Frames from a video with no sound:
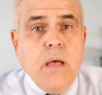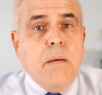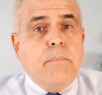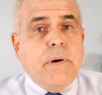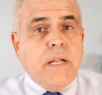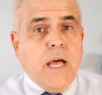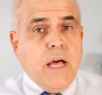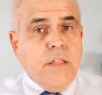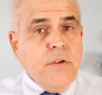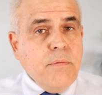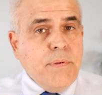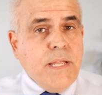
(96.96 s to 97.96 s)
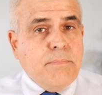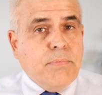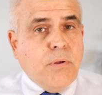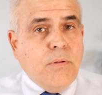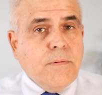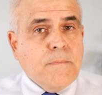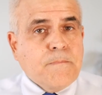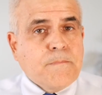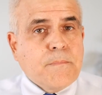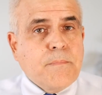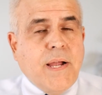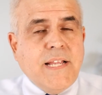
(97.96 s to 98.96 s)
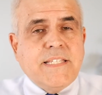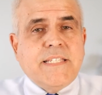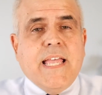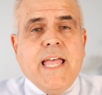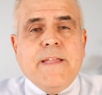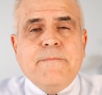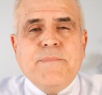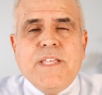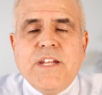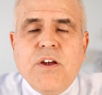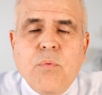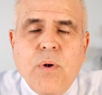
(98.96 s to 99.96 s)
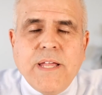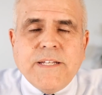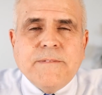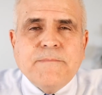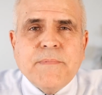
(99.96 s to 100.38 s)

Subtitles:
But other people might say, you know what?